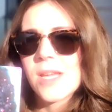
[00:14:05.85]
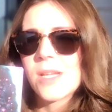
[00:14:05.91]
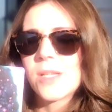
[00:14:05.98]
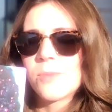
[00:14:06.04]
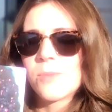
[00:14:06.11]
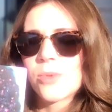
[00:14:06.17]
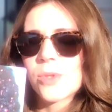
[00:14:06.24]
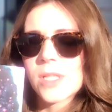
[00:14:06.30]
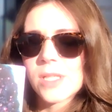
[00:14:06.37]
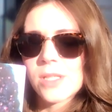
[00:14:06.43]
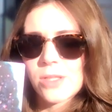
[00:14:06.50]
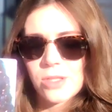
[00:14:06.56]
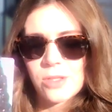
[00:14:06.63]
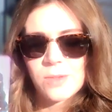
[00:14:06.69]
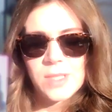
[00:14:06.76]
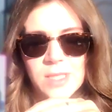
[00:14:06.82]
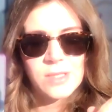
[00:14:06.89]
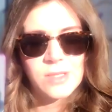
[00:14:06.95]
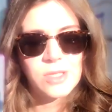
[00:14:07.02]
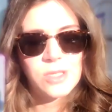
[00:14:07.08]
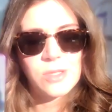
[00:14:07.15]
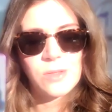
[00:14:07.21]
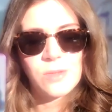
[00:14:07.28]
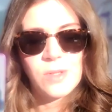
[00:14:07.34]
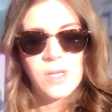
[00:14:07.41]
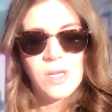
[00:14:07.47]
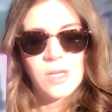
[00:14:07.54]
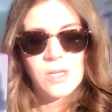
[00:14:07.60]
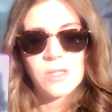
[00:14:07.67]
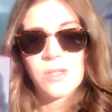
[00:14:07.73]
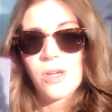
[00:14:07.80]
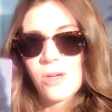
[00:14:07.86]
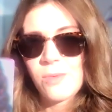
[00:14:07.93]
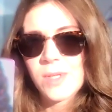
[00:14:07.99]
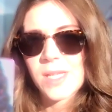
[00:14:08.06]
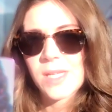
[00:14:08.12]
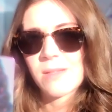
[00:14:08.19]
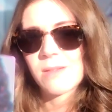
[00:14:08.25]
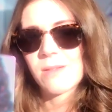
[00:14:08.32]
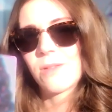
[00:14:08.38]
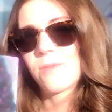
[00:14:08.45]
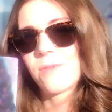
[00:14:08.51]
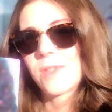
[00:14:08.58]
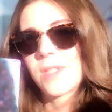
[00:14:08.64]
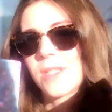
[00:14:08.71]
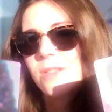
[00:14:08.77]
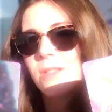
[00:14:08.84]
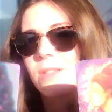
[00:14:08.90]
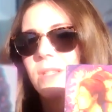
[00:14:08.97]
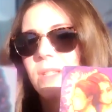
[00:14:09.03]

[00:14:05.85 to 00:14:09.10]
in bringing you into knowing of this